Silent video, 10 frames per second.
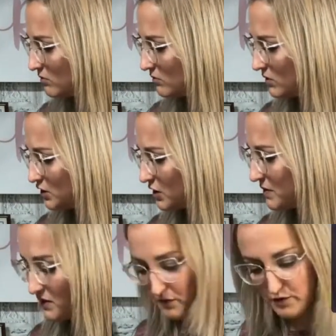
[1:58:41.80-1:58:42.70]
It should be
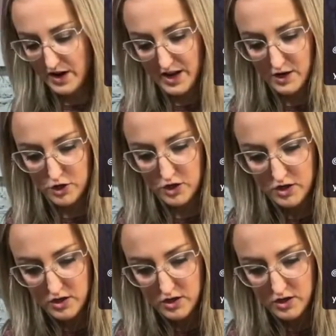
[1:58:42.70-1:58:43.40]
in the fridge.